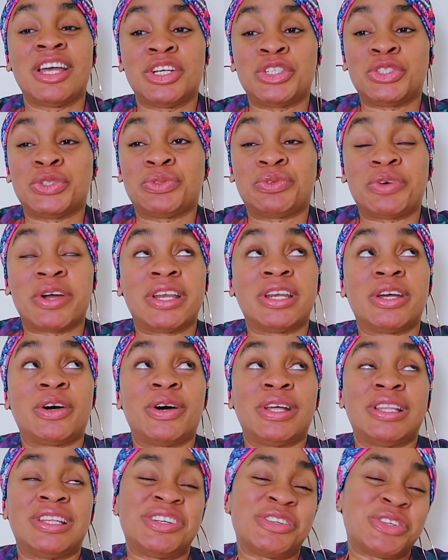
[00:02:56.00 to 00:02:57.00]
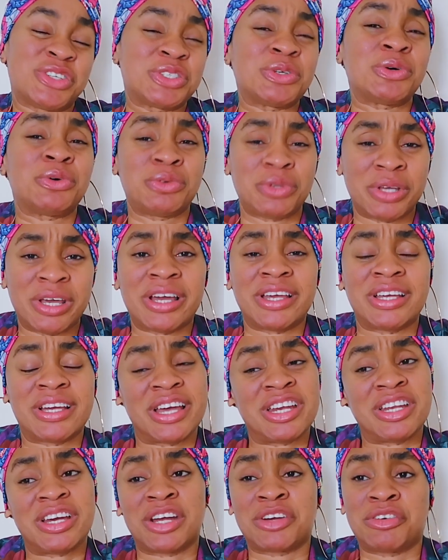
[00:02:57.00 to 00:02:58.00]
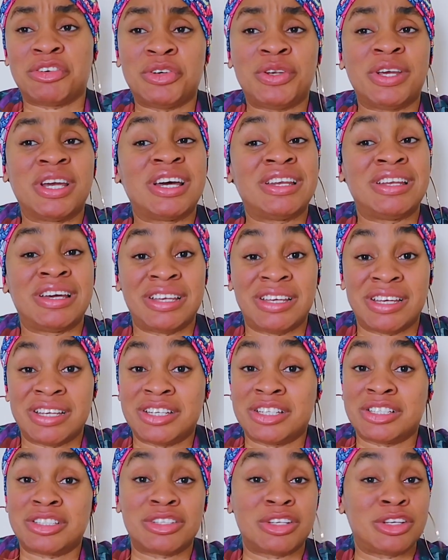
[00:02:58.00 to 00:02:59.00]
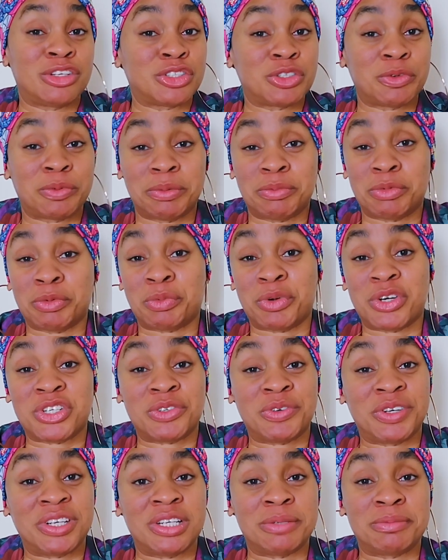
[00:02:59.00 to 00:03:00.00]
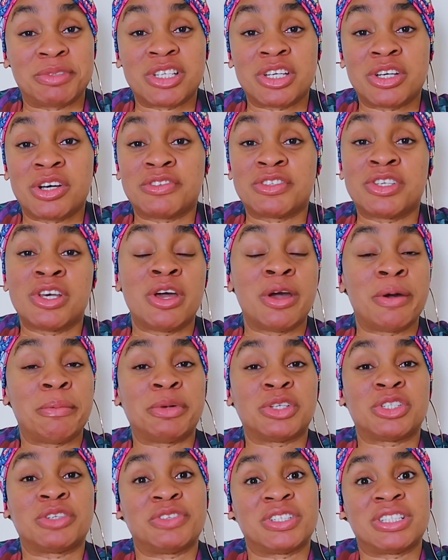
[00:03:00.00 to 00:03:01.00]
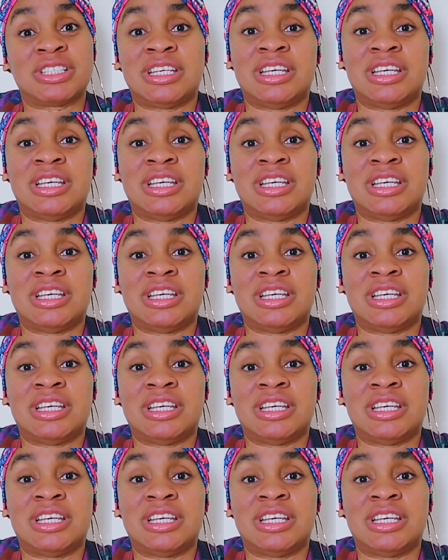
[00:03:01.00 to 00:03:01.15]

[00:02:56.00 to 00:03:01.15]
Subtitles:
she'll find out. And then also, yeah, I kind of agree they had that. Yeah, there's a lot of people pressuring themselves, but obviously